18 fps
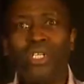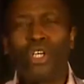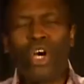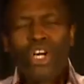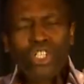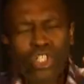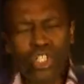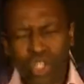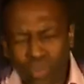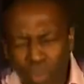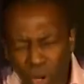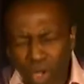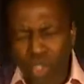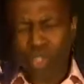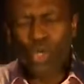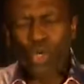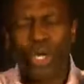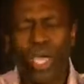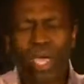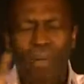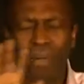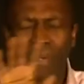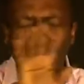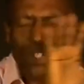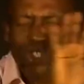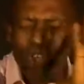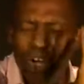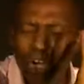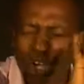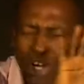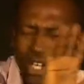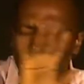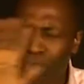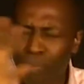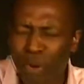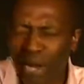God spoke to him. He saw
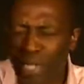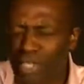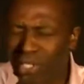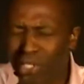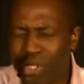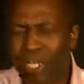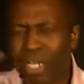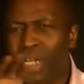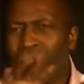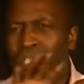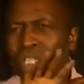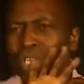God's presence.